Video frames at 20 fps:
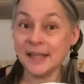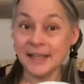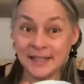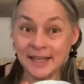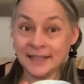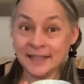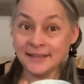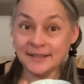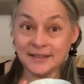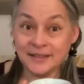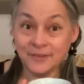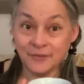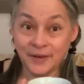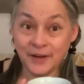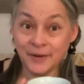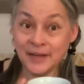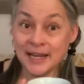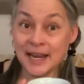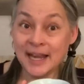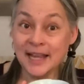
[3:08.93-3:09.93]
Yes, it's
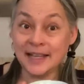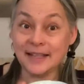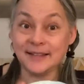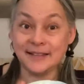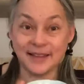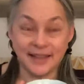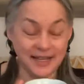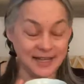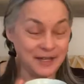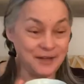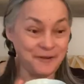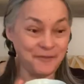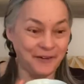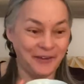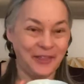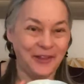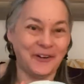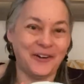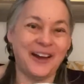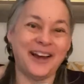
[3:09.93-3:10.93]
very nice. Thank you for
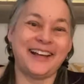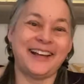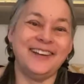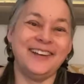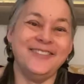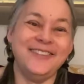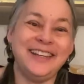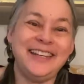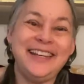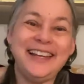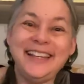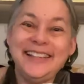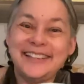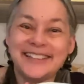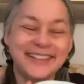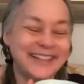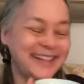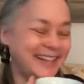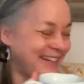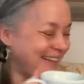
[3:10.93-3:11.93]
the
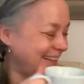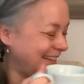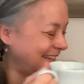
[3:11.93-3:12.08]
recommendation.